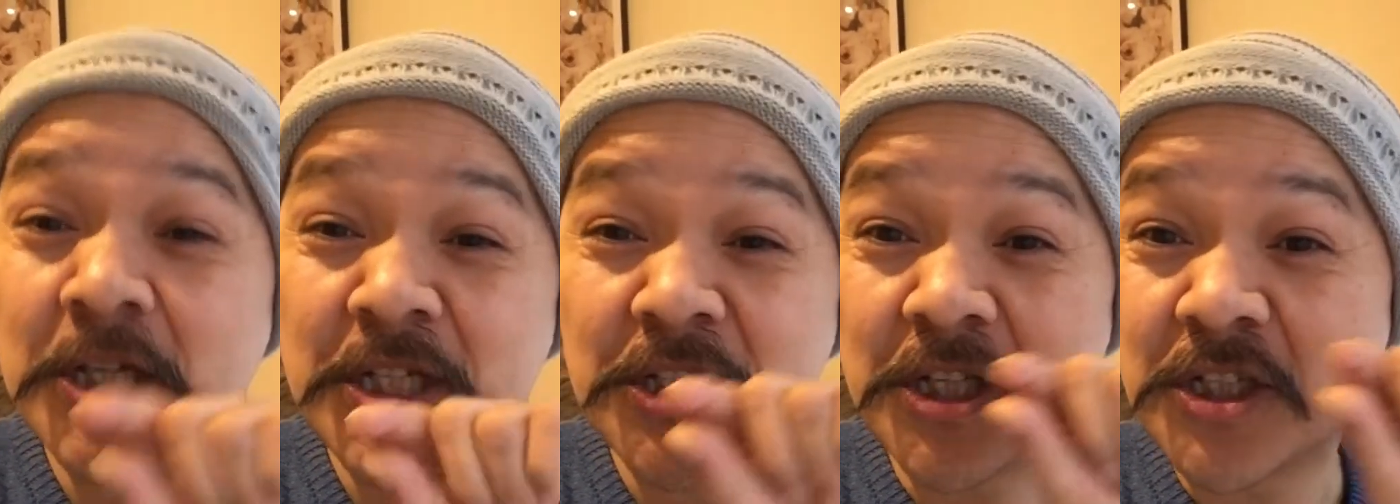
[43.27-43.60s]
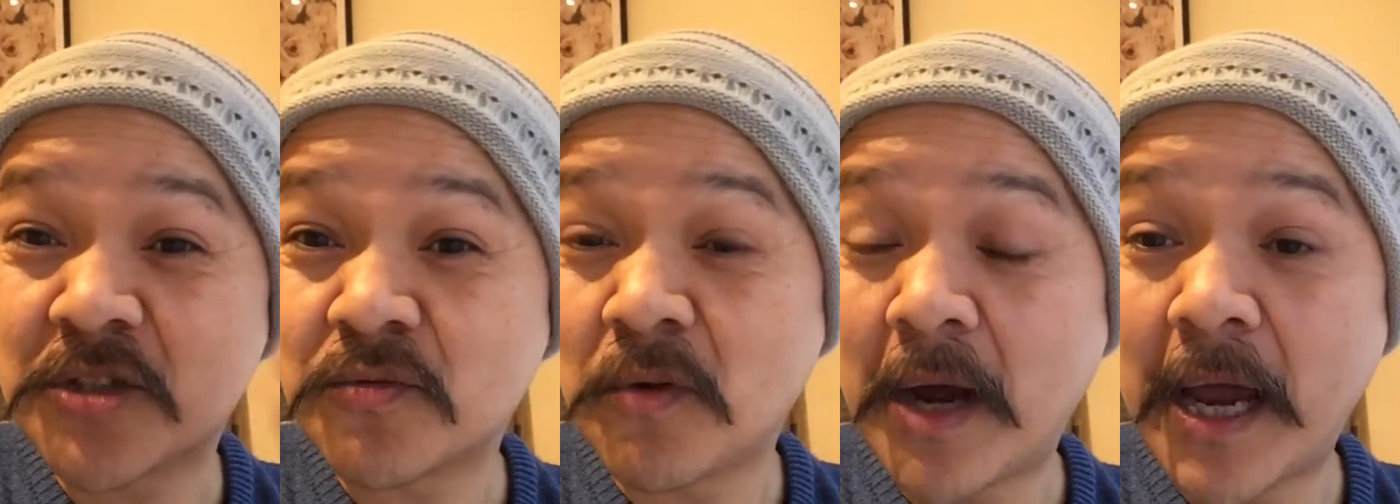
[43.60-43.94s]

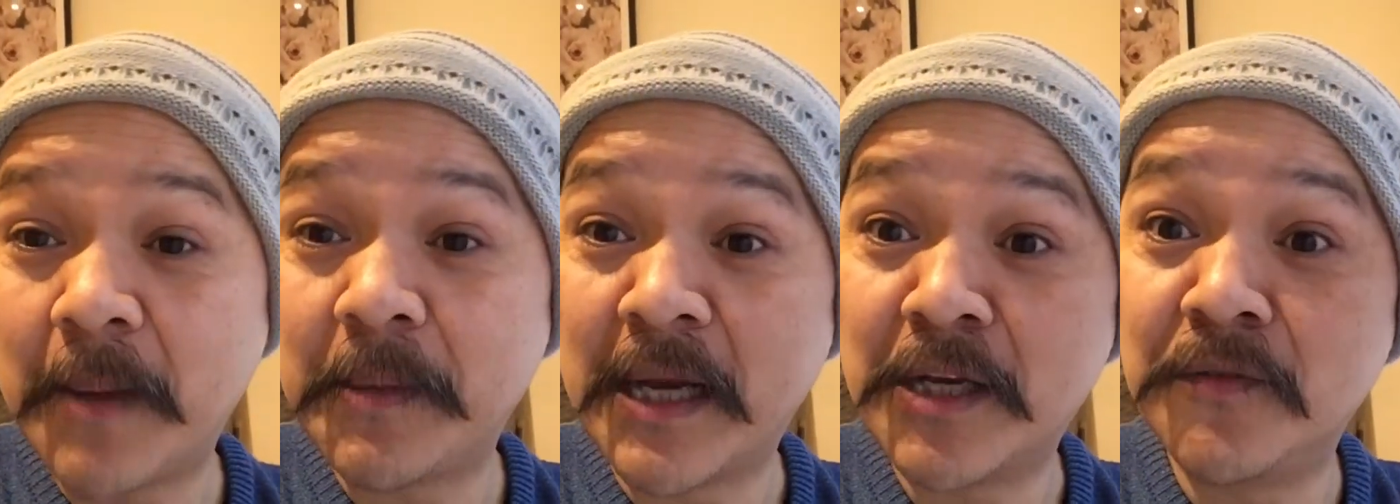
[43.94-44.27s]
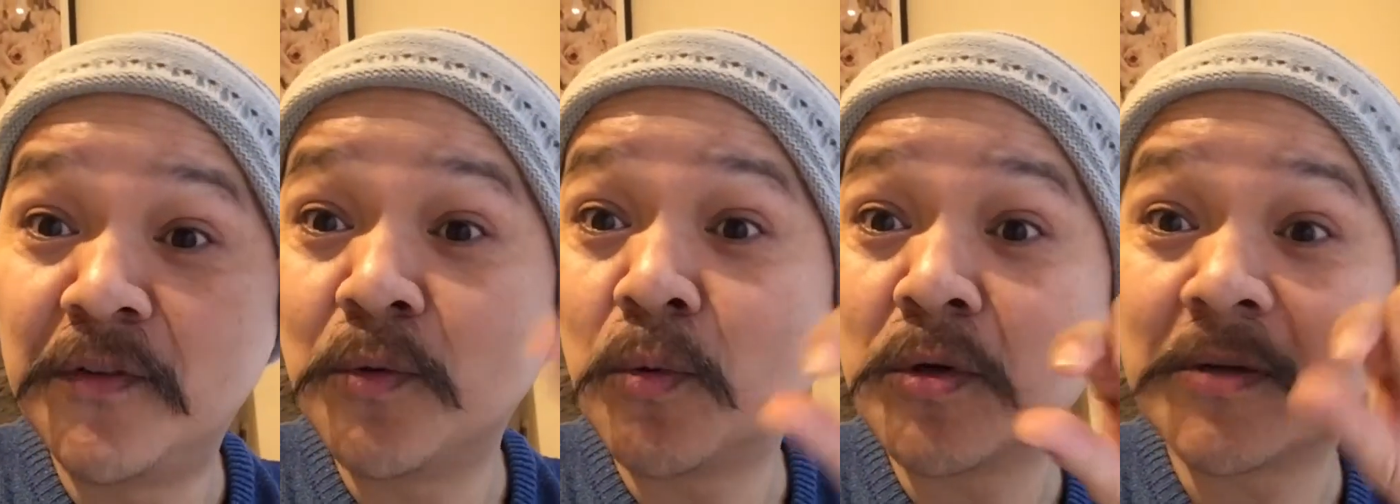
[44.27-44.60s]
Subscribe, and if
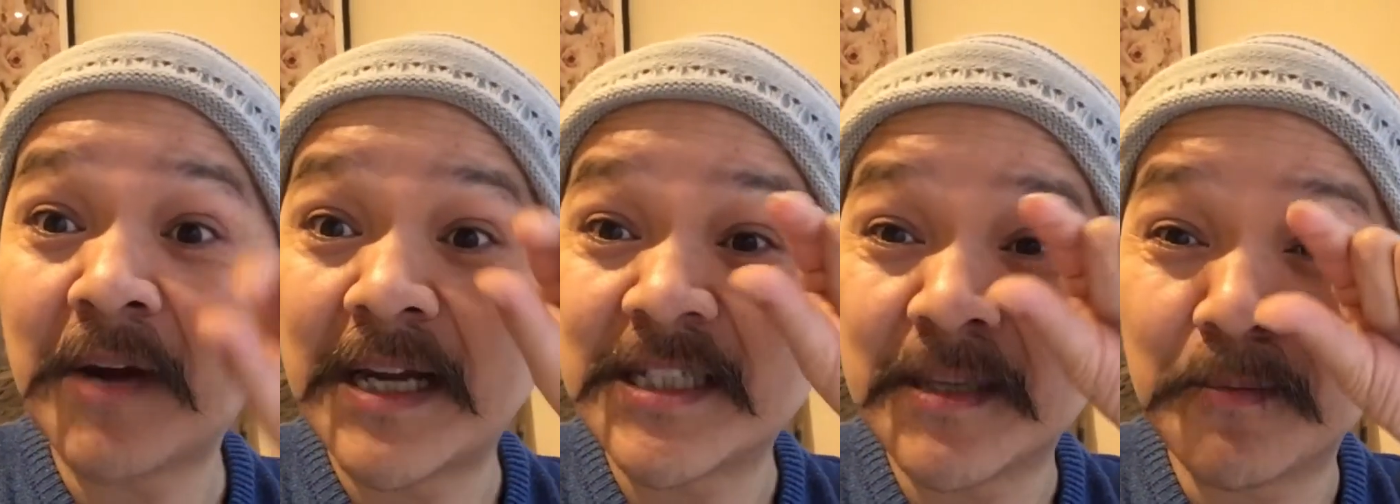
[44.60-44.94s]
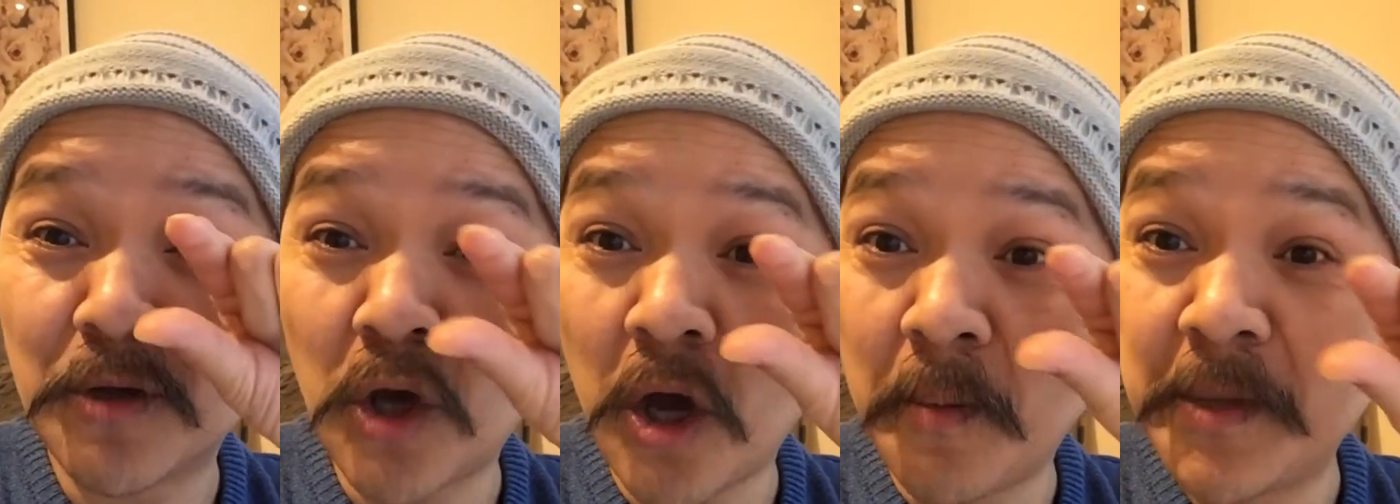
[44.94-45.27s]
you want to write some
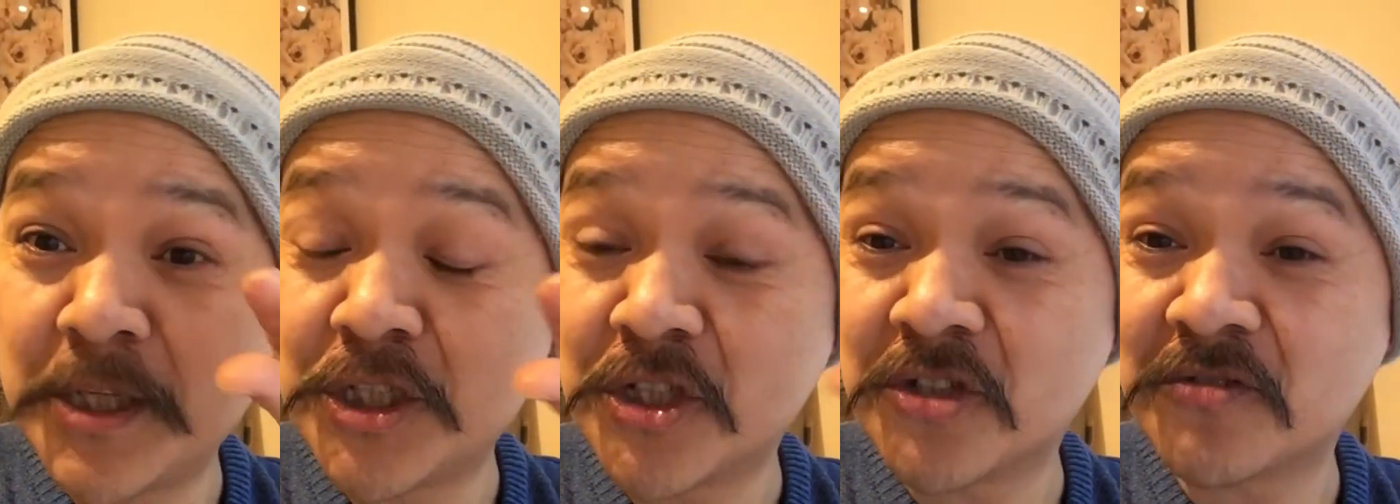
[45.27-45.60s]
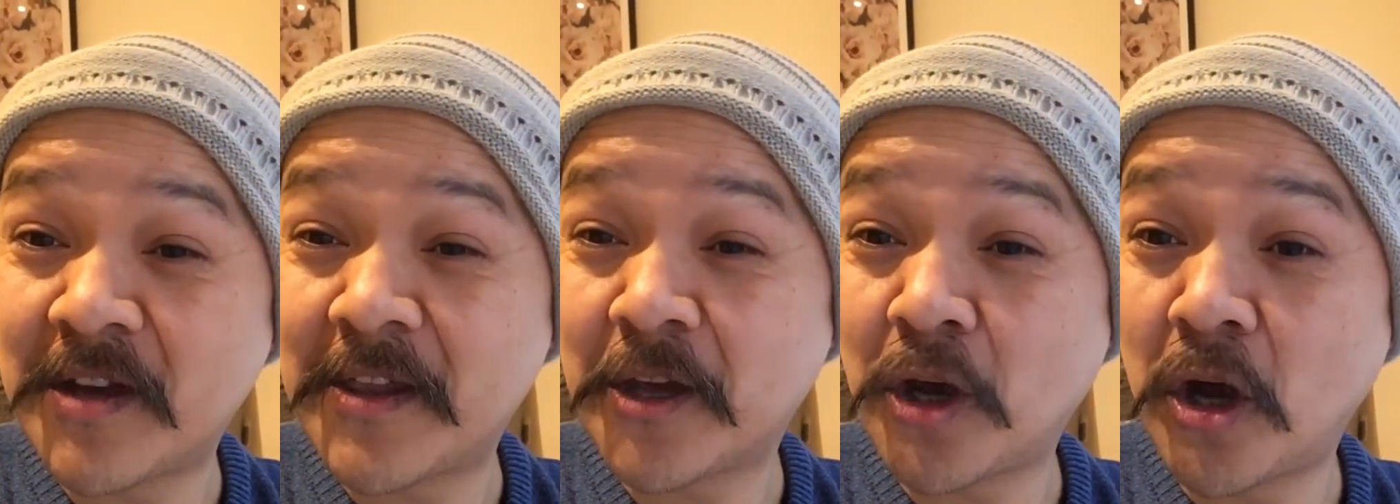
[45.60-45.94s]
comments, you can
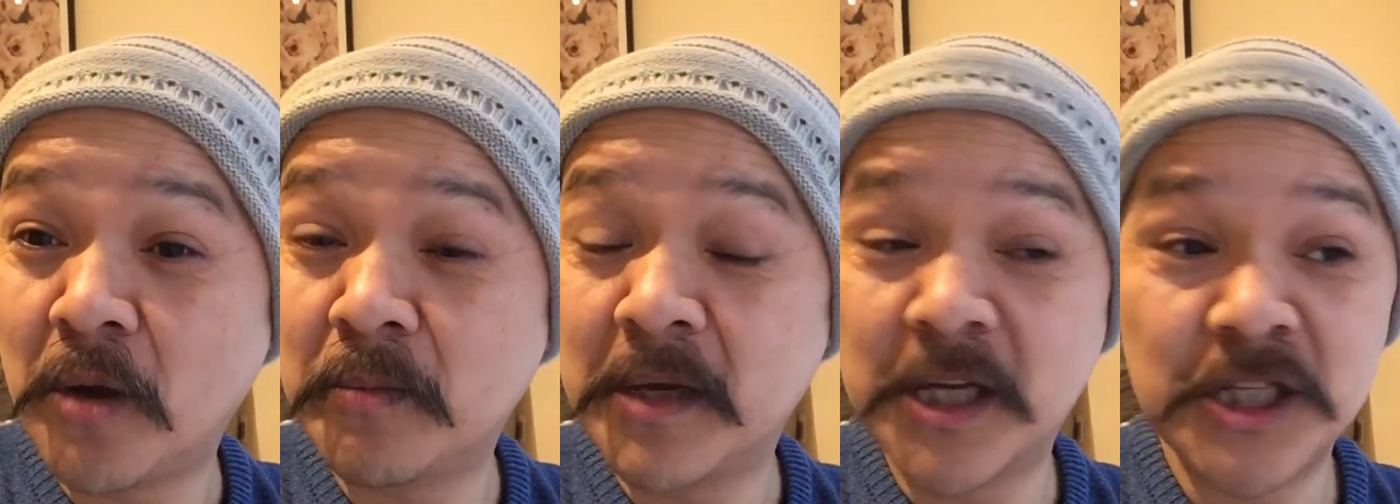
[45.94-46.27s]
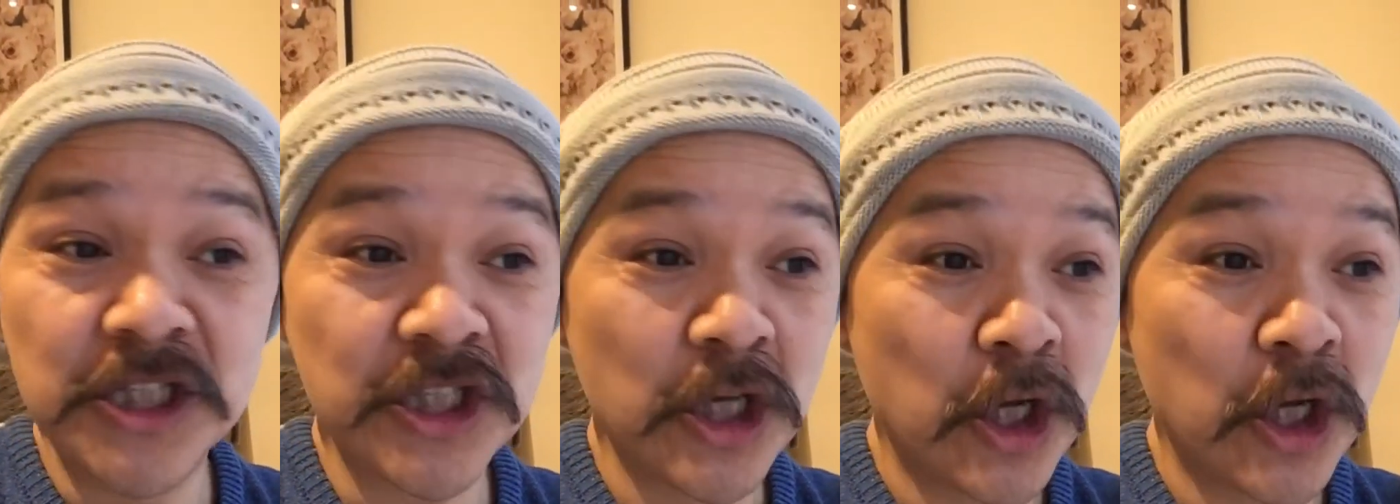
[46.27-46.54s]
write the comments